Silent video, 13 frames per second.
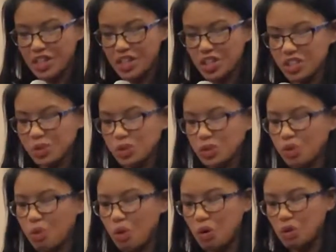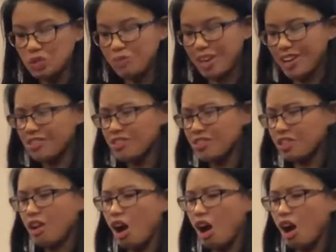There's a quote by Phil